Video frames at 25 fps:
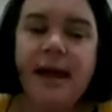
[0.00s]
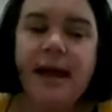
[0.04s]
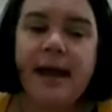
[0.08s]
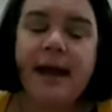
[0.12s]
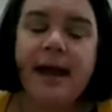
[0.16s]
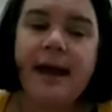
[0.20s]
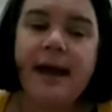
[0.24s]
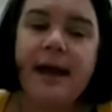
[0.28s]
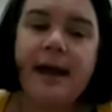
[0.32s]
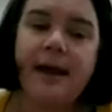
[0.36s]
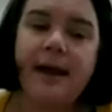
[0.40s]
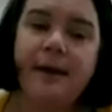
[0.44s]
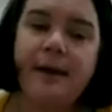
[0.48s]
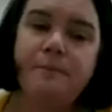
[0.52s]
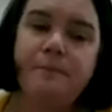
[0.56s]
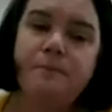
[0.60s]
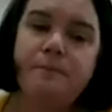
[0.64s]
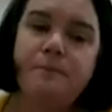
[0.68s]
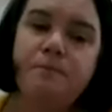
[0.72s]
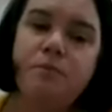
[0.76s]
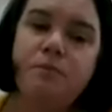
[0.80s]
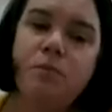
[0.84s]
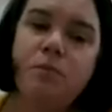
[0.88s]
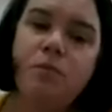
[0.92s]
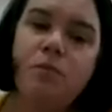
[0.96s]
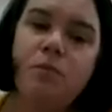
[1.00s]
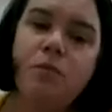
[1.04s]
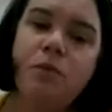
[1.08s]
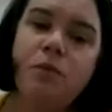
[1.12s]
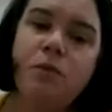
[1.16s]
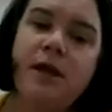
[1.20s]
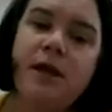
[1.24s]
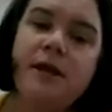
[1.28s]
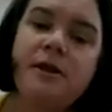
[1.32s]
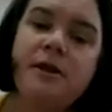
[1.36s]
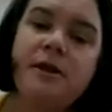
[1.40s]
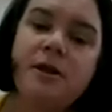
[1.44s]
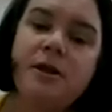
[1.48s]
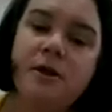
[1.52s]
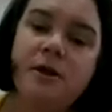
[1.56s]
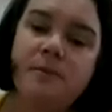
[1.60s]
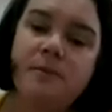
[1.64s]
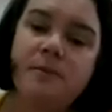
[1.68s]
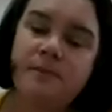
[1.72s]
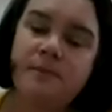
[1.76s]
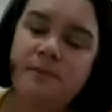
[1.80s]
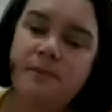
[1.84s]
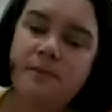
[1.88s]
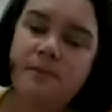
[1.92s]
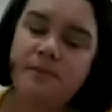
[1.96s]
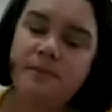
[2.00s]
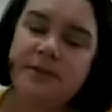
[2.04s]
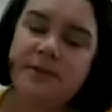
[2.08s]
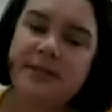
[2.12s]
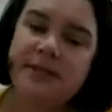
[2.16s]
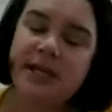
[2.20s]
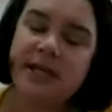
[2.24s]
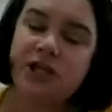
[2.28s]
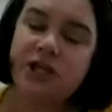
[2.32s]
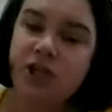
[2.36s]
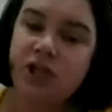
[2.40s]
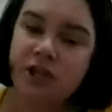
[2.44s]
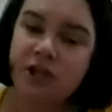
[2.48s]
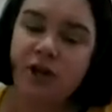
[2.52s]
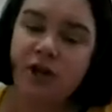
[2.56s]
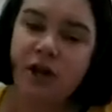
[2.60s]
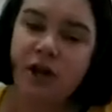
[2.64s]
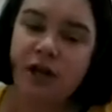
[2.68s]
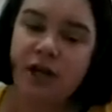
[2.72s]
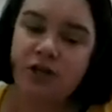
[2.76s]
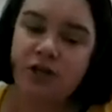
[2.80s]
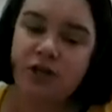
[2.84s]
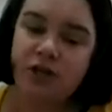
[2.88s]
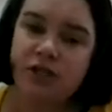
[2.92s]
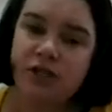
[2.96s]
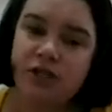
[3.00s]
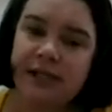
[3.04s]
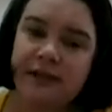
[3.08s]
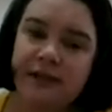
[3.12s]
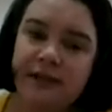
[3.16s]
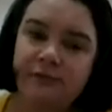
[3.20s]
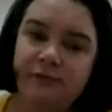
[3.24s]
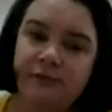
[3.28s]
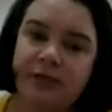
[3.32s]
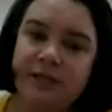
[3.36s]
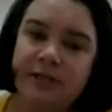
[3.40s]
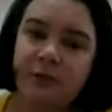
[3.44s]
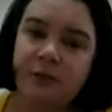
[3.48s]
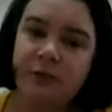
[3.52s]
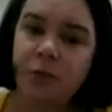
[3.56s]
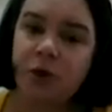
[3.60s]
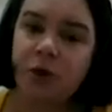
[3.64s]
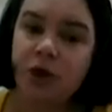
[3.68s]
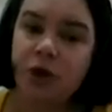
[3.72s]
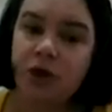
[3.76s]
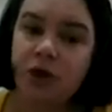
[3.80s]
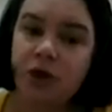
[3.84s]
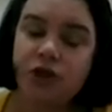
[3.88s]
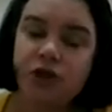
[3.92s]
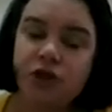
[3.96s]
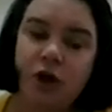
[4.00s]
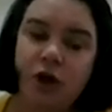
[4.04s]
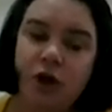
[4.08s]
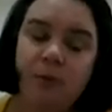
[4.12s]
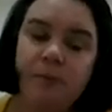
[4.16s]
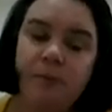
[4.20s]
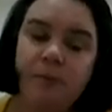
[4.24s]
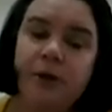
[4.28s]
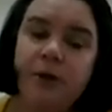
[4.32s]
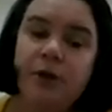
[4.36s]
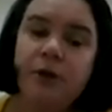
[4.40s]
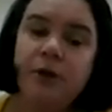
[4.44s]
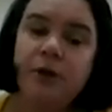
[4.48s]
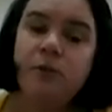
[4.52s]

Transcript: In the session that I do deliver as a workshop,